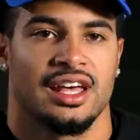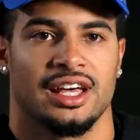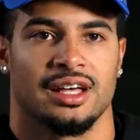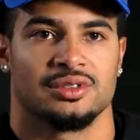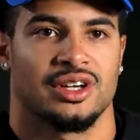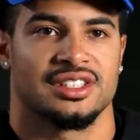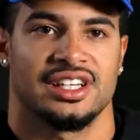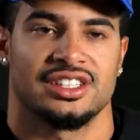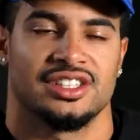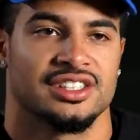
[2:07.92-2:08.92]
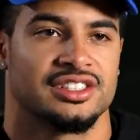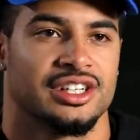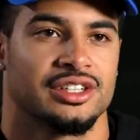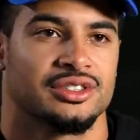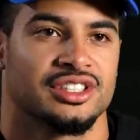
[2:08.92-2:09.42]
Um, so I say this
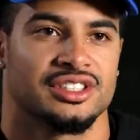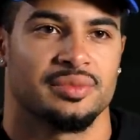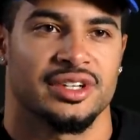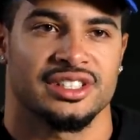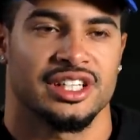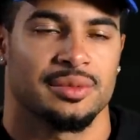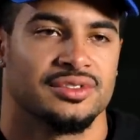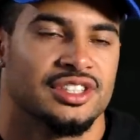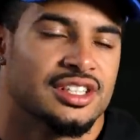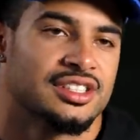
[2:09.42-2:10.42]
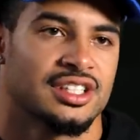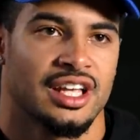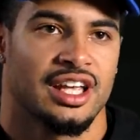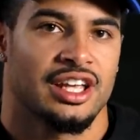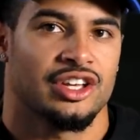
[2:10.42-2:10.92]
year was just a big step of just,
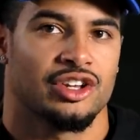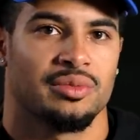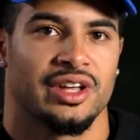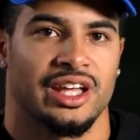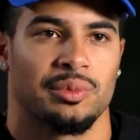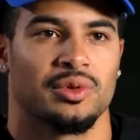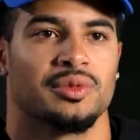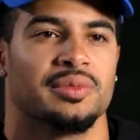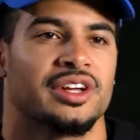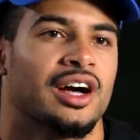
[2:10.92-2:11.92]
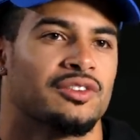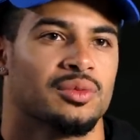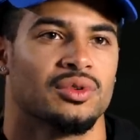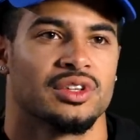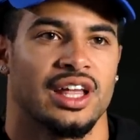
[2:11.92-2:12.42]
you know, being able to be
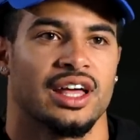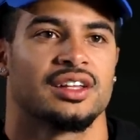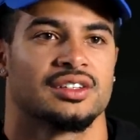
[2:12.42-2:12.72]
comfortable with that.